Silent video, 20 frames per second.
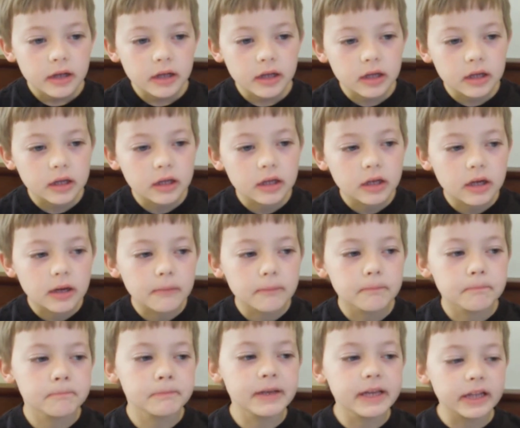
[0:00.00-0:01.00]
and
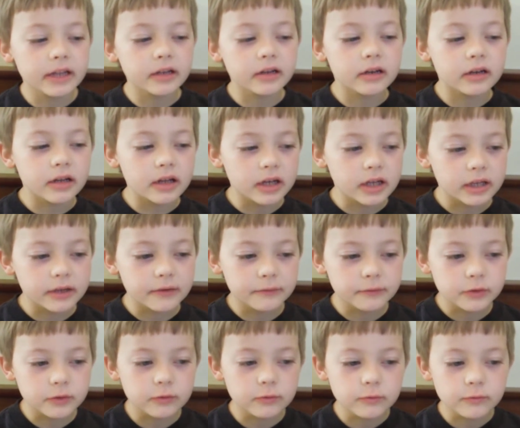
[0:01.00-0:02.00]
I'm meaner than you
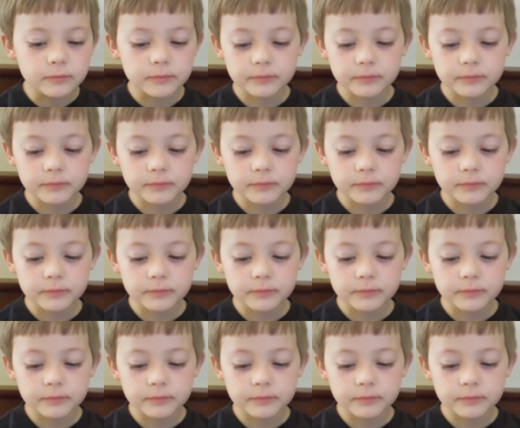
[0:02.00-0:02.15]
do."